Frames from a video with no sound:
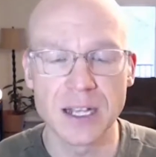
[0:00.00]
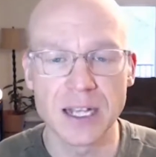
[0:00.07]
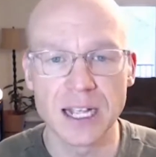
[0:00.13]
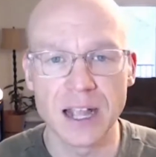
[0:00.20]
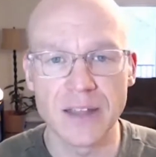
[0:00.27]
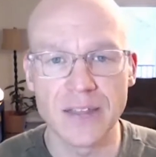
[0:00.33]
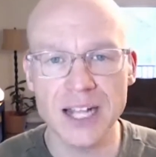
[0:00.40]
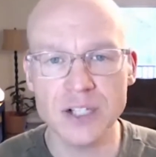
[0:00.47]

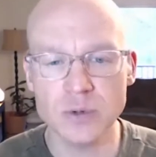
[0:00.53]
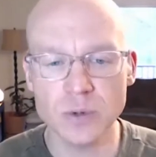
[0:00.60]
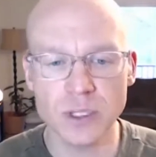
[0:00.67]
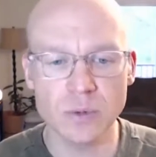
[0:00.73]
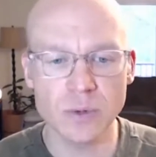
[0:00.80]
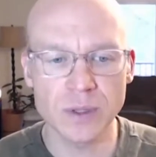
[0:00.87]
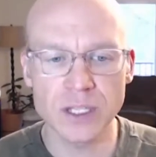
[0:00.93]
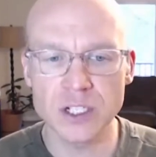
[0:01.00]
And that's really
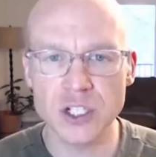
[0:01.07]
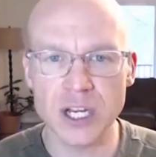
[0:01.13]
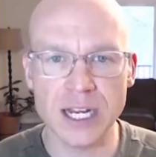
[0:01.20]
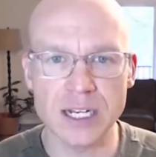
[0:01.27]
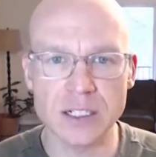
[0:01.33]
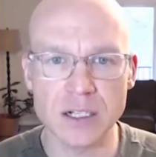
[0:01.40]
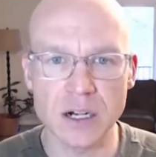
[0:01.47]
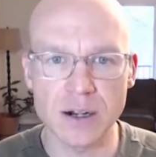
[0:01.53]
when the change
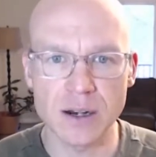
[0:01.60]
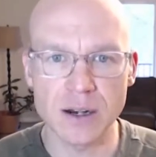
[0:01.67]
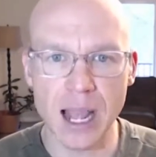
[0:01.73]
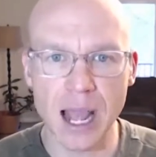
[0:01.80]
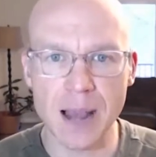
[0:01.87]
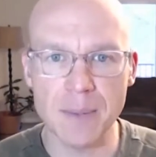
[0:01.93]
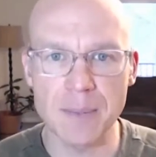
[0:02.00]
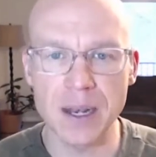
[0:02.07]
started
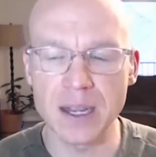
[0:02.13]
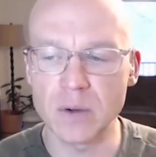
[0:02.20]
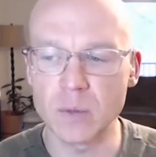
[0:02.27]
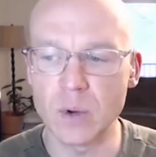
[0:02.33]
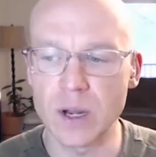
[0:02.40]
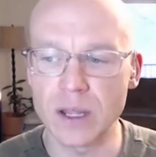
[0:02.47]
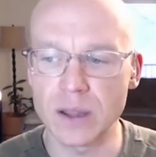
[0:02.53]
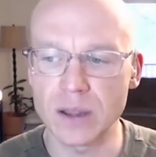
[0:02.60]
happening
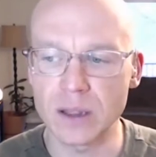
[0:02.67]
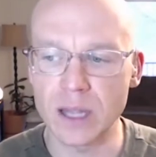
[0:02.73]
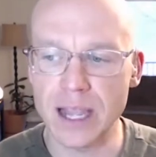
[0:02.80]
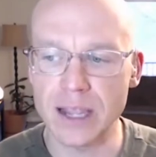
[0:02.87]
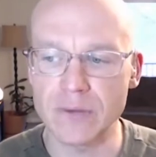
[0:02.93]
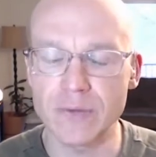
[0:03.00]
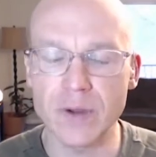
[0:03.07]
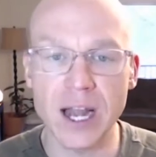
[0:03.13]
with like
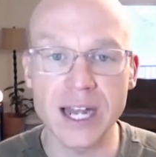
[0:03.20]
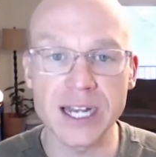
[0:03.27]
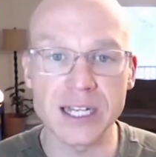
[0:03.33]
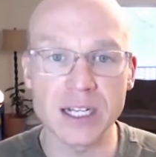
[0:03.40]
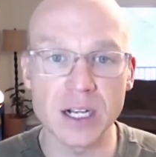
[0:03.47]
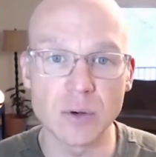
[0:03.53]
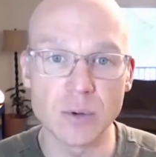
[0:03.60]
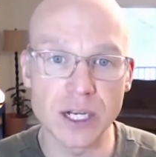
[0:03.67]
finding
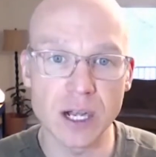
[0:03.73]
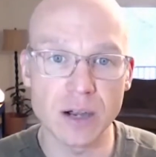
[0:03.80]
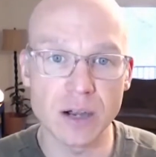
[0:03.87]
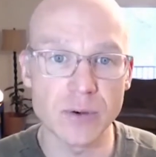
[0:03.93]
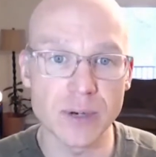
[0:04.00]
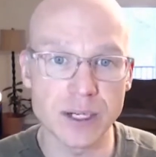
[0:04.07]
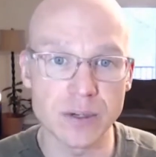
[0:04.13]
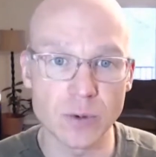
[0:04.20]
a
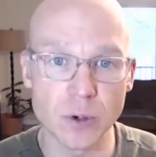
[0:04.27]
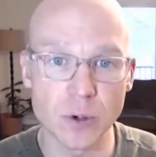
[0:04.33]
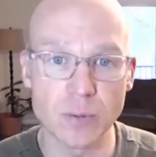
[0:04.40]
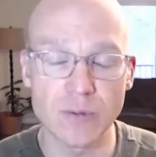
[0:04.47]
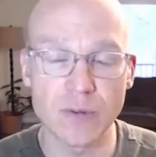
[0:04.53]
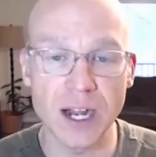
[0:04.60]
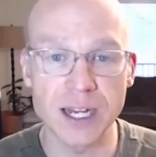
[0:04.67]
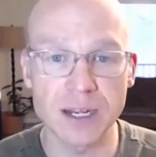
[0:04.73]
recovery group,
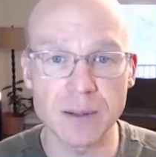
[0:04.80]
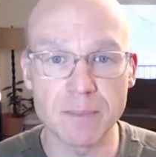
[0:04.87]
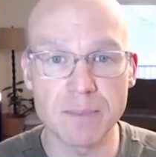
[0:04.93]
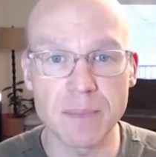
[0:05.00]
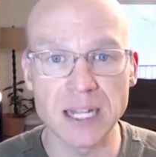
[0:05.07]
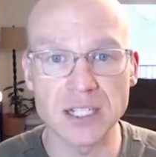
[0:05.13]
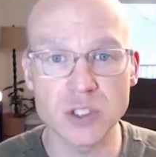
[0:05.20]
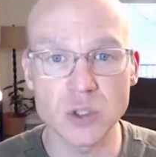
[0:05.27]
finding a
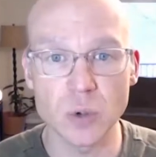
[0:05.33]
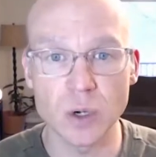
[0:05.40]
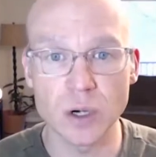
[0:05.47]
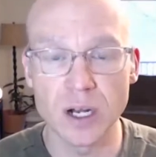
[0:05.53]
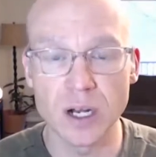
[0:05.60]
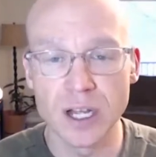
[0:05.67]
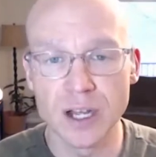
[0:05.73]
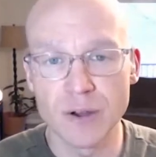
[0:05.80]
mentor,
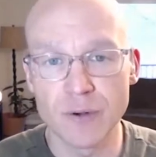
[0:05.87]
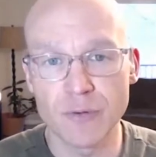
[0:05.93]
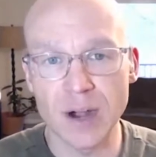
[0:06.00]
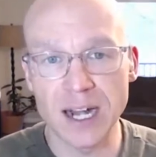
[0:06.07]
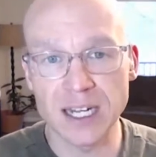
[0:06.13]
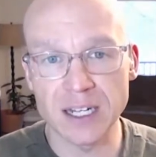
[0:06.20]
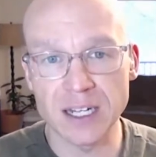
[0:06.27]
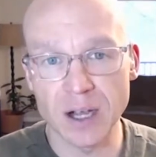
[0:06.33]

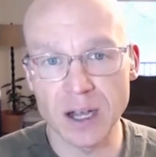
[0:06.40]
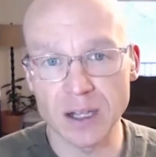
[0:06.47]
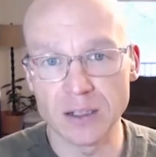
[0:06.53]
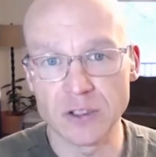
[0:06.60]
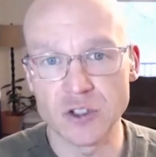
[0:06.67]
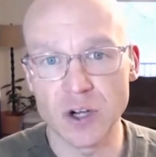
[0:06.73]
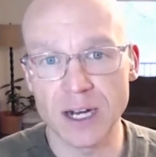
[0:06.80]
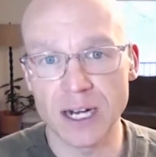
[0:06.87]
finding a, a
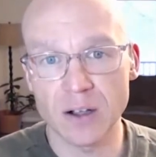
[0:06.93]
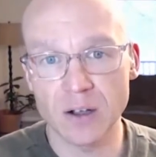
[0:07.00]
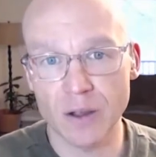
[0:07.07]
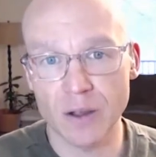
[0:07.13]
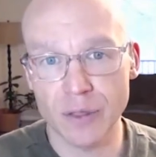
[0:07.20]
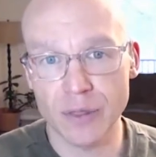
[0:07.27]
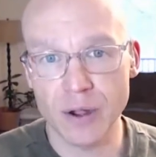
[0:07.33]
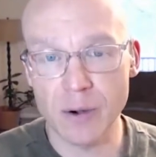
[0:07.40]
drug and alcohol
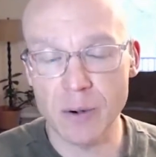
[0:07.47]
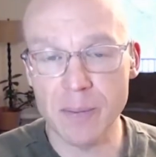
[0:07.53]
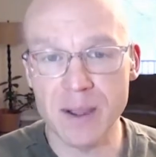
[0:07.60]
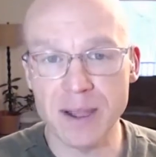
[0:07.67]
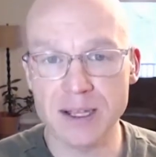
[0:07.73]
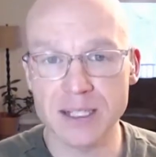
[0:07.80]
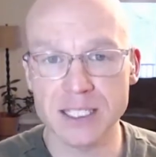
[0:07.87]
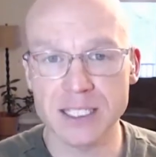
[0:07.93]

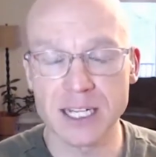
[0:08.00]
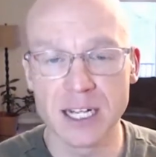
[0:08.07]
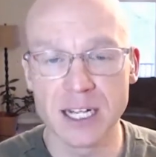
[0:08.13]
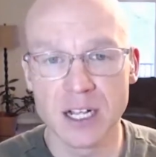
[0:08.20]
therapist.